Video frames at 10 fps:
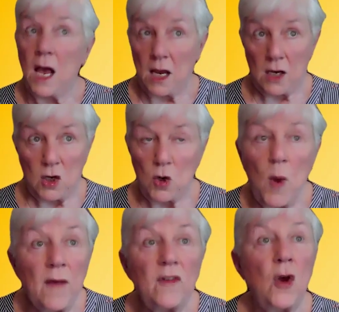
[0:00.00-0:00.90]
you
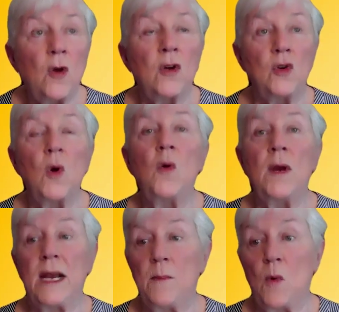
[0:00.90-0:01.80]
have no control
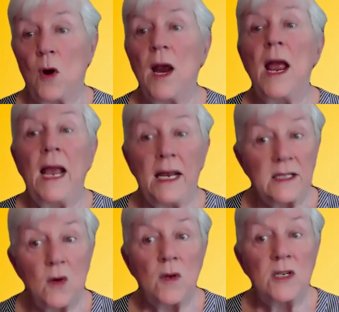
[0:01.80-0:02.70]
anymore.
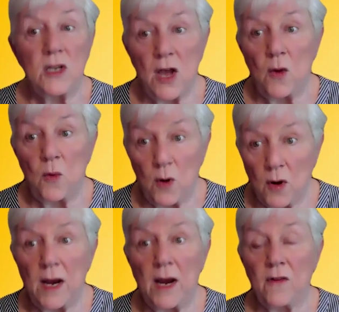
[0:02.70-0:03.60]
It's going to go
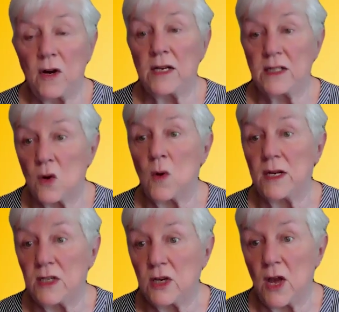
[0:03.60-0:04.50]
wherever it's
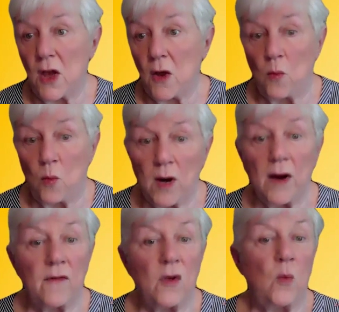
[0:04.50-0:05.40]
going to go,
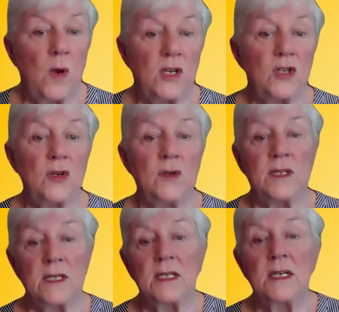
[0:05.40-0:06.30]
wherever the wind
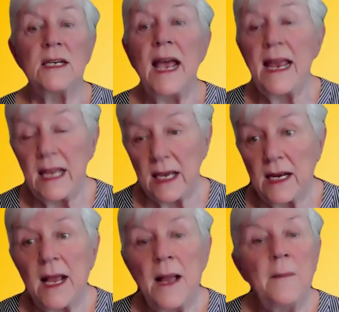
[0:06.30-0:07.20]
chooses to take it.
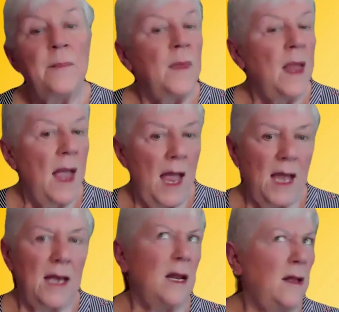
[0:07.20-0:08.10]

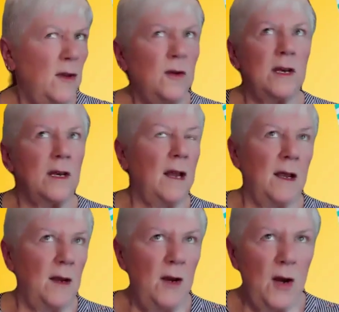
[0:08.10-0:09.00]
And
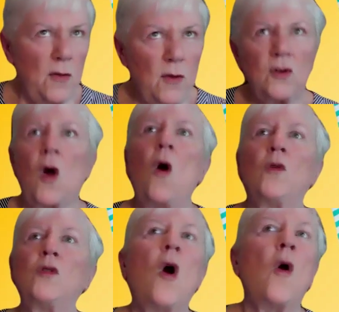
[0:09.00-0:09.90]
they're
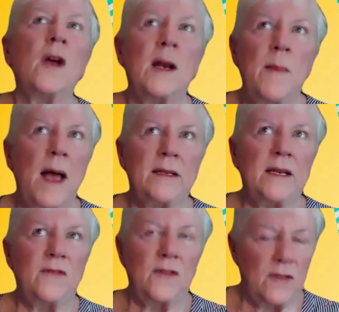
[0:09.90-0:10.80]
all talking about
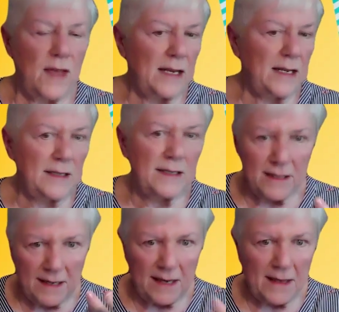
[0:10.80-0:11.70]
different
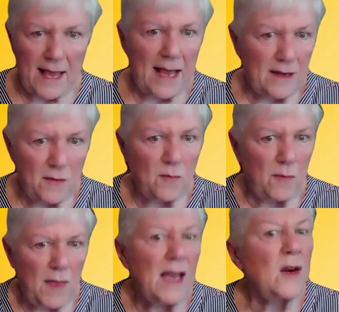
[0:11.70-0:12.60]
things that
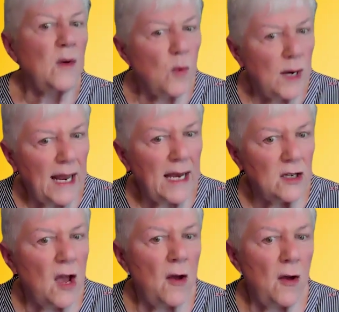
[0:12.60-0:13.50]
they can relate